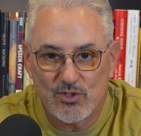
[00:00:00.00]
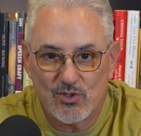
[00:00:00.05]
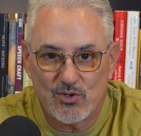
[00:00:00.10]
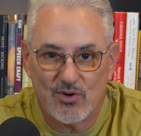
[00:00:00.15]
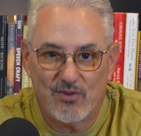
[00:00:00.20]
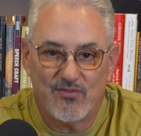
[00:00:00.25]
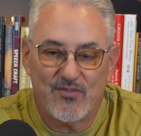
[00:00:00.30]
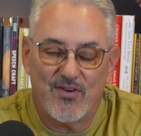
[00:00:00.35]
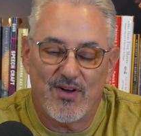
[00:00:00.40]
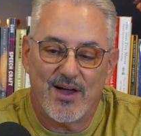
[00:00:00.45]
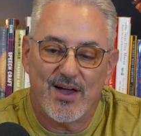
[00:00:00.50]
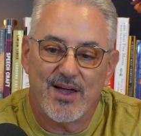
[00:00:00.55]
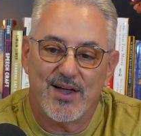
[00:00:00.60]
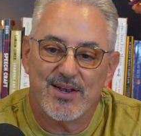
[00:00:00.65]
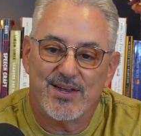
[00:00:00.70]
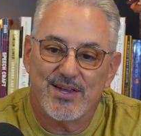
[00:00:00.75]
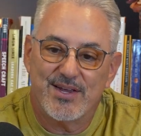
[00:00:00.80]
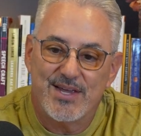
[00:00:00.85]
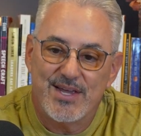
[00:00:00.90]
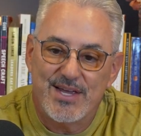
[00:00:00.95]

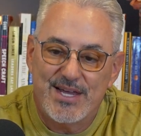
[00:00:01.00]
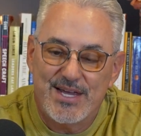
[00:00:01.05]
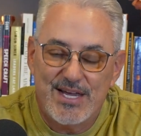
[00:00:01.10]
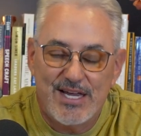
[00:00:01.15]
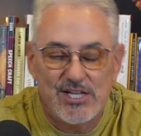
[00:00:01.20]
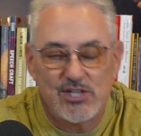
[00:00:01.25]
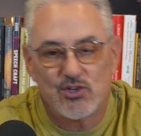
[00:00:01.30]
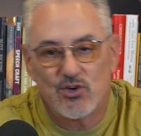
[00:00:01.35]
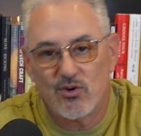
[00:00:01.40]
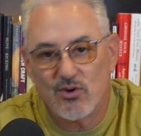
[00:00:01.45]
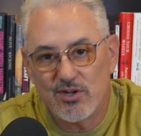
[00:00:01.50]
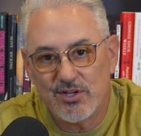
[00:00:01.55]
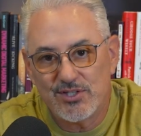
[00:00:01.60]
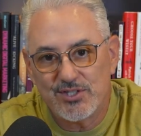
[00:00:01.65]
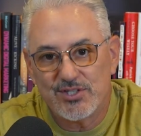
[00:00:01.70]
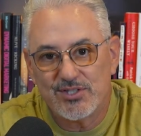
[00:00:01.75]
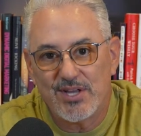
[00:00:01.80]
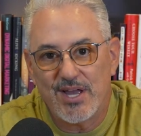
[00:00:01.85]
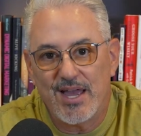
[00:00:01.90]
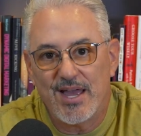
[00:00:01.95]
certified internist